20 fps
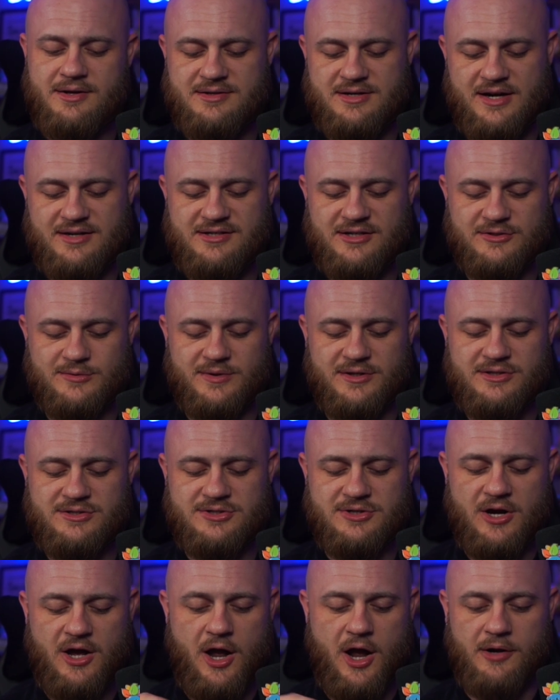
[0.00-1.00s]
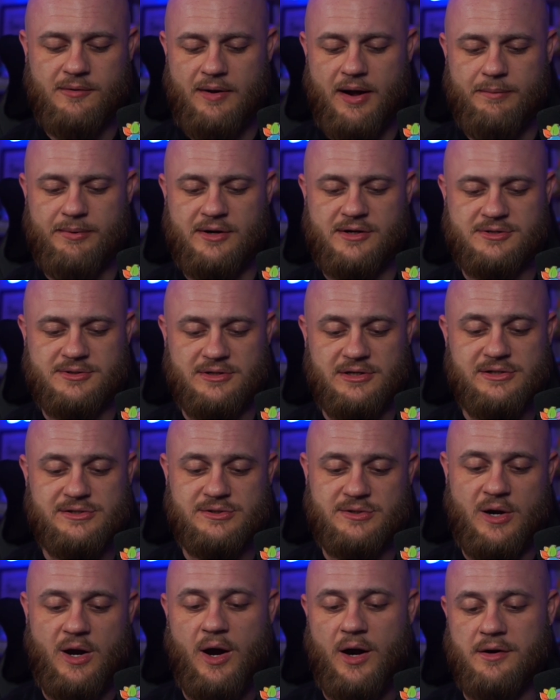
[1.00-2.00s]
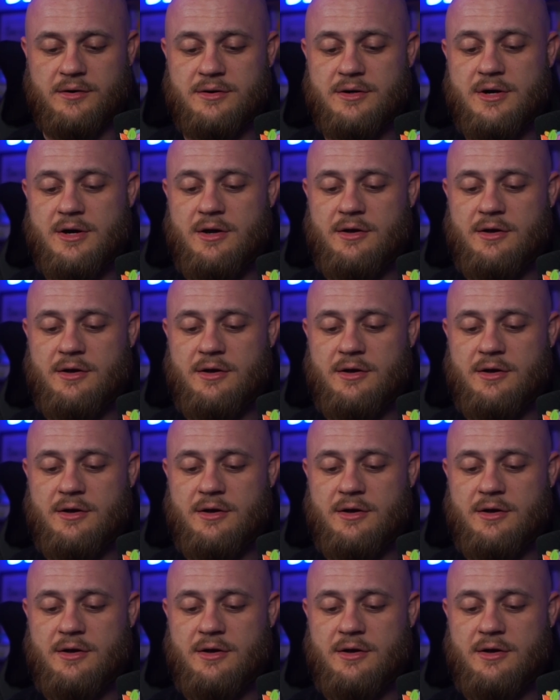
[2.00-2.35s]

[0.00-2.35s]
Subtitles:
Ninetales really strong, Rapidash really strong.